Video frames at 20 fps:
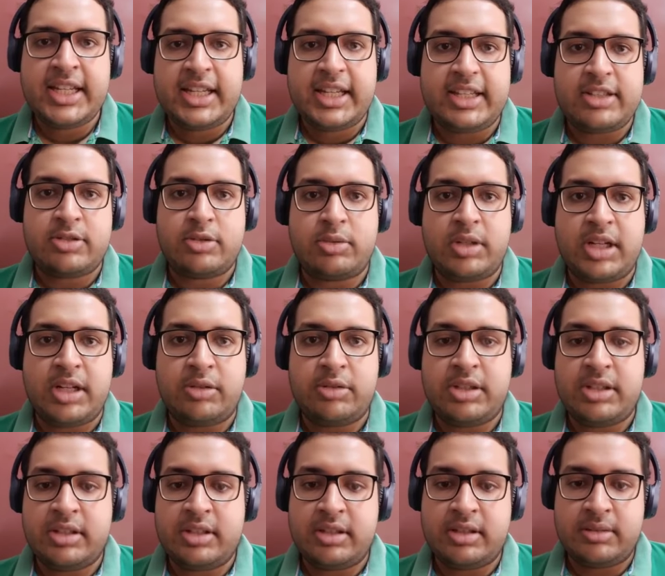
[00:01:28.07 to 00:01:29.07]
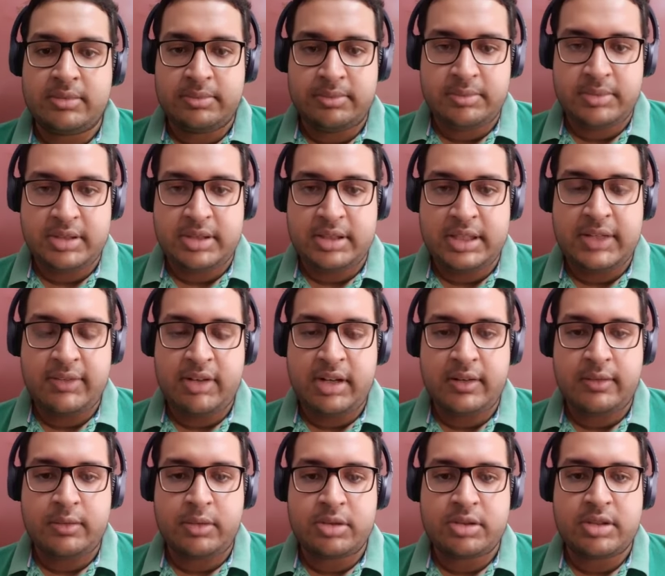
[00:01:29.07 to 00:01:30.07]
as to how the level
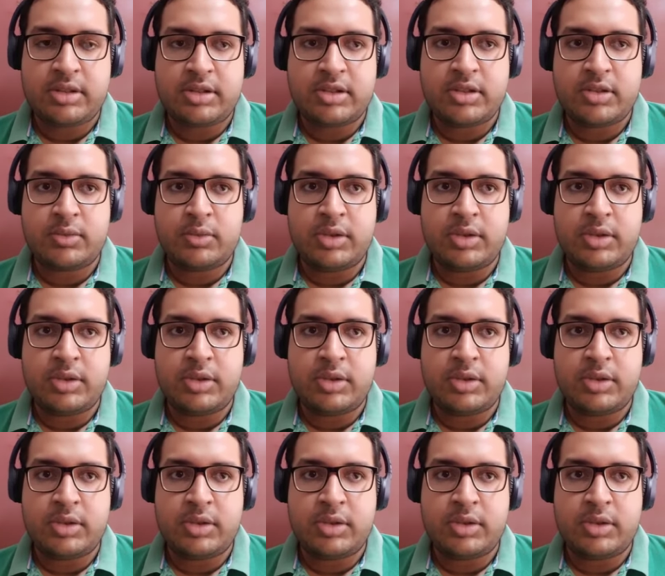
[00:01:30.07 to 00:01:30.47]
of questions